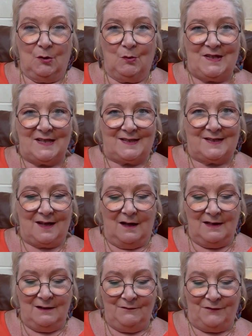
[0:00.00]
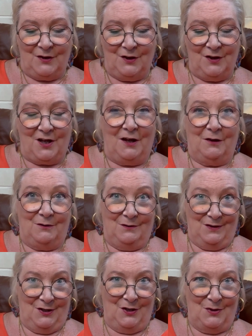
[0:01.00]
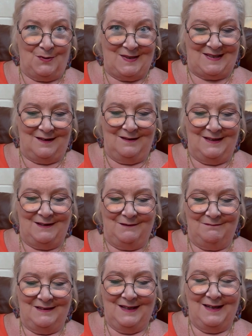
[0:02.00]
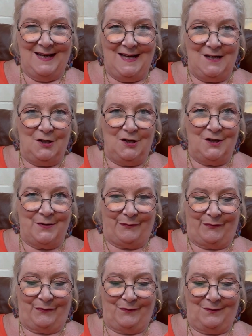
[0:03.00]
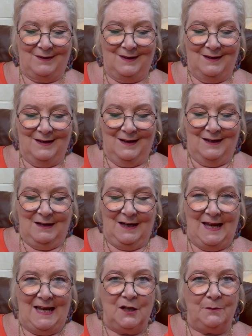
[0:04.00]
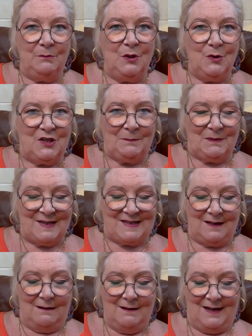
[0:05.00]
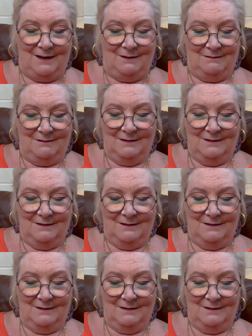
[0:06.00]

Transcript: with the sun in Virgo, your sign, in earth, in a mutable sign,